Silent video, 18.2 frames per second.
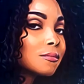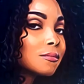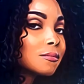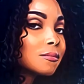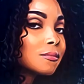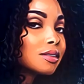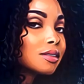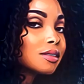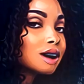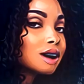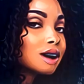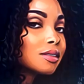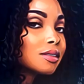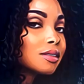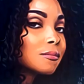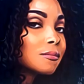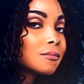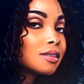In the
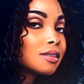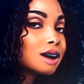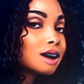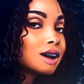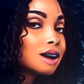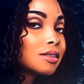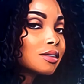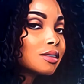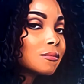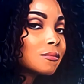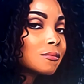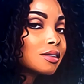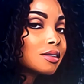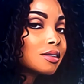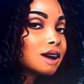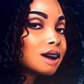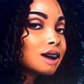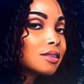midst of it all, you
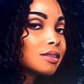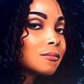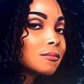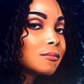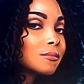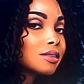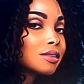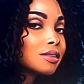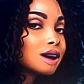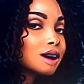called it out.